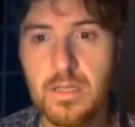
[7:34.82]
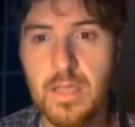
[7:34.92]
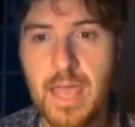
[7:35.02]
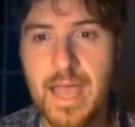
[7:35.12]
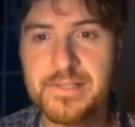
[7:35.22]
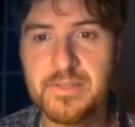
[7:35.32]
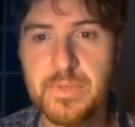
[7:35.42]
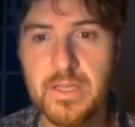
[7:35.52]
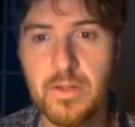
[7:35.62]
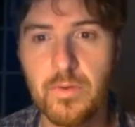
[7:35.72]
has to
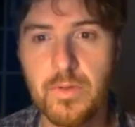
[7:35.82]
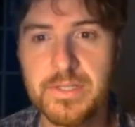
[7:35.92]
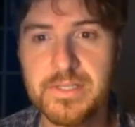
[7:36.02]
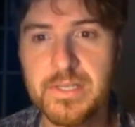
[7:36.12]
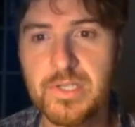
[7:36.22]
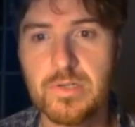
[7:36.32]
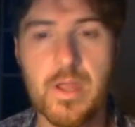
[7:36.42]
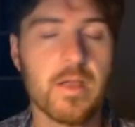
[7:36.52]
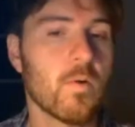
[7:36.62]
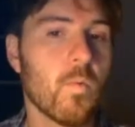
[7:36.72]
be congruent to this
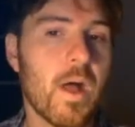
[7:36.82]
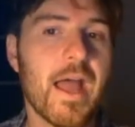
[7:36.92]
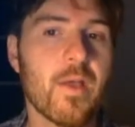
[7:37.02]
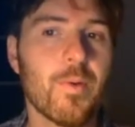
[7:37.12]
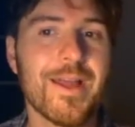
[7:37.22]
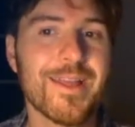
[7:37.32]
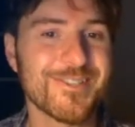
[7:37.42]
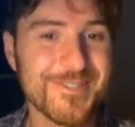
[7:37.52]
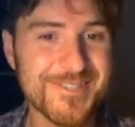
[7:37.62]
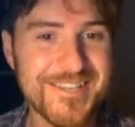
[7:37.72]
triangle. Why? Do
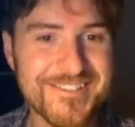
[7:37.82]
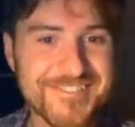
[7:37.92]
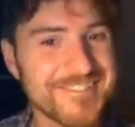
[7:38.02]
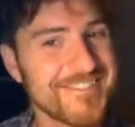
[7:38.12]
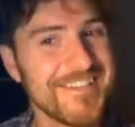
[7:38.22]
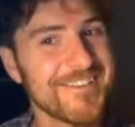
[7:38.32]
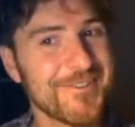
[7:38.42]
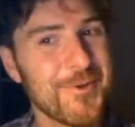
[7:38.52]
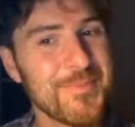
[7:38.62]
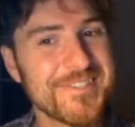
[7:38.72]
you see it? I
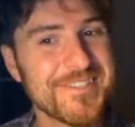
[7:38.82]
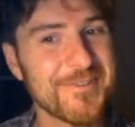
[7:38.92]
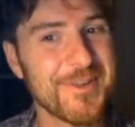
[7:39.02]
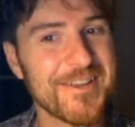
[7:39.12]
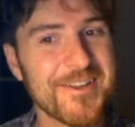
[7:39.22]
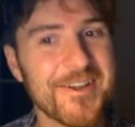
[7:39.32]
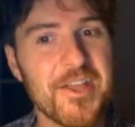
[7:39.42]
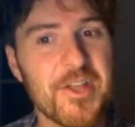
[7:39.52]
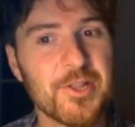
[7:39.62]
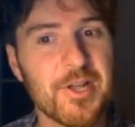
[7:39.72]
hope you see it right here.
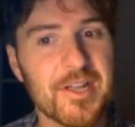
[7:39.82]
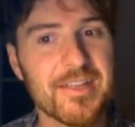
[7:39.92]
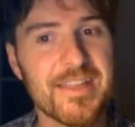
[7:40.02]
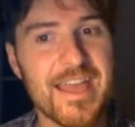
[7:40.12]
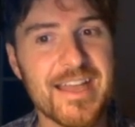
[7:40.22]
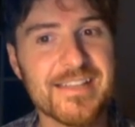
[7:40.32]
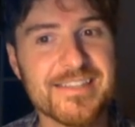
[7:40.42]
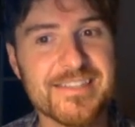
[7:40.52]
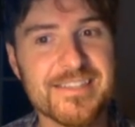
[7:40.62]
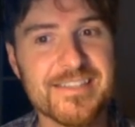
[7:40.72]
Look,
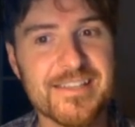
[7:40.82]
SAS.